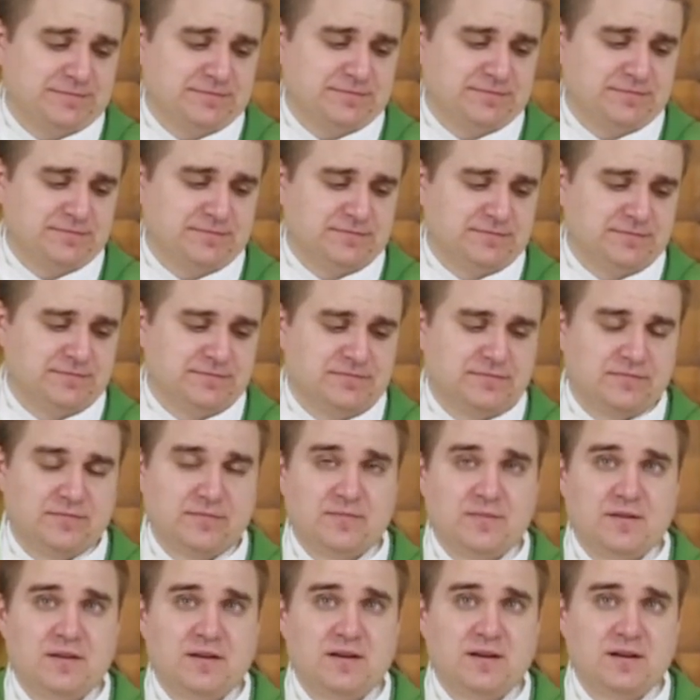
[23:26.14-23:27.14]

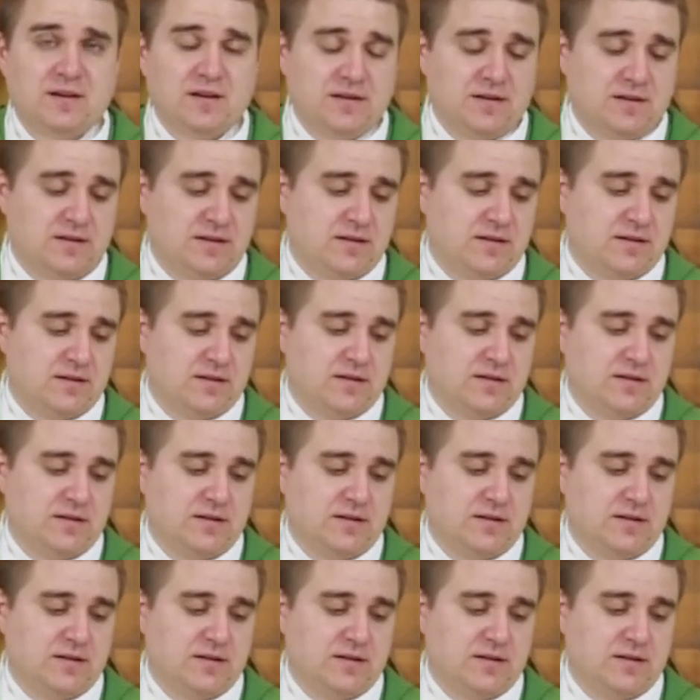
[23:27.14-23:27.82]
[no speech]